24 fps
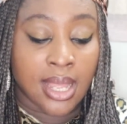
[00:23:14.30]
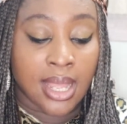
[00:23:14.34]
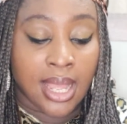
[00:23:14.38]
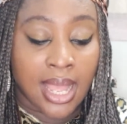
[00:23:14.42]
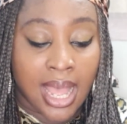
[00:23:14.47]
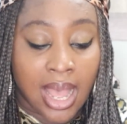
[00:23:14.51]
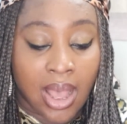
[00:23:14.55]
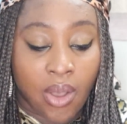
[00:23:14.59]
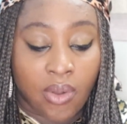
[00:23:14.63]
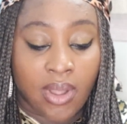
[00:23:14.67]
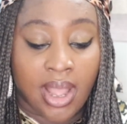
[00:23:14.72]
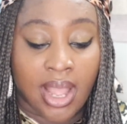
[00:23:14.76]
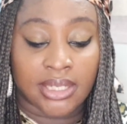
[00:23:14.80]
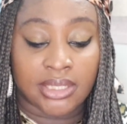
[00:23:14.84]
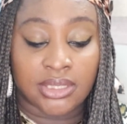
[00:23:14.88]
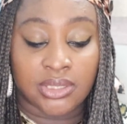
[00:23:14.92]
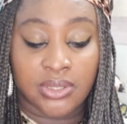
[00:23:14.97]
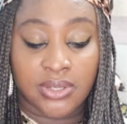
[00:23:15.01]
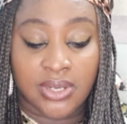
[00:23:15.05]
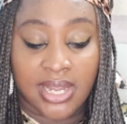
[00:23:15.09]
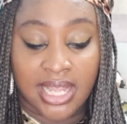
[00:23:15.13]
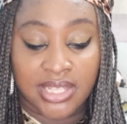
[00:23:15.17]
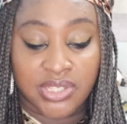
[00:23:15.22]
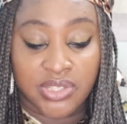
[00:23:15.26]
how can
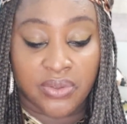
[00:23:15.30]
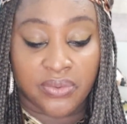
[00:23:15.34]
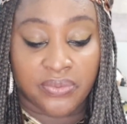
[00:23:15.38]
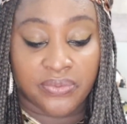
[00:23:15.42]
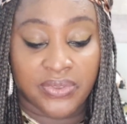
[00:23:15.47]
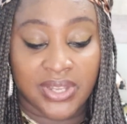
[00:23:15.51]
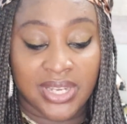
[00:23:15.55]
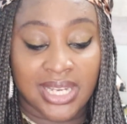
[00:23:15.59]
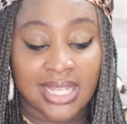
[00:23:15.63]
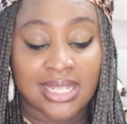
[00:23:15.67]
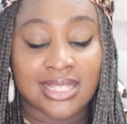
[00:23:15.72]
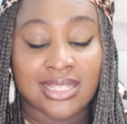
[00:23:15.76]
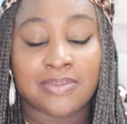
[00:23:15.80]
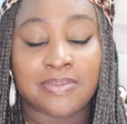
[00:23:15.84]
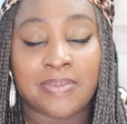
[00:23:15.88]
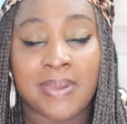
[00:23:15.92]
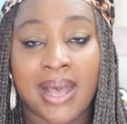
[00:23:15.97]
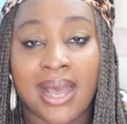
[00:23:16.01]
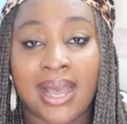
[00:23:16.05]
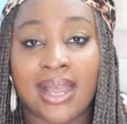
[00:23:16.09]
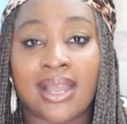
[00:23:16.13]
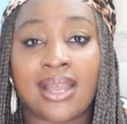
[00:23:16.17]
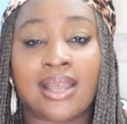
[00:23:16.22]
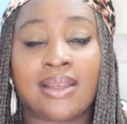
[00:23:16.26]
you get your feelings
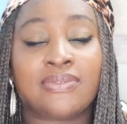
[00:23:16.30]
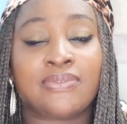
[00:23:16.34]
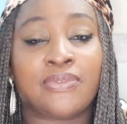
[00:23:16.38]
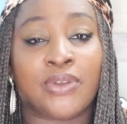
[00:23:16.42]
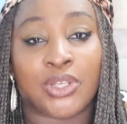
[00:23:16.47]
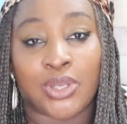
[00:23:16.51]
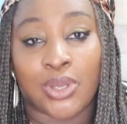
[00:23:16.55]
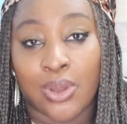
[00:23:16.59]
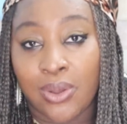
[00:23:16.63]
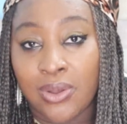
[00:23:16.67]
back for your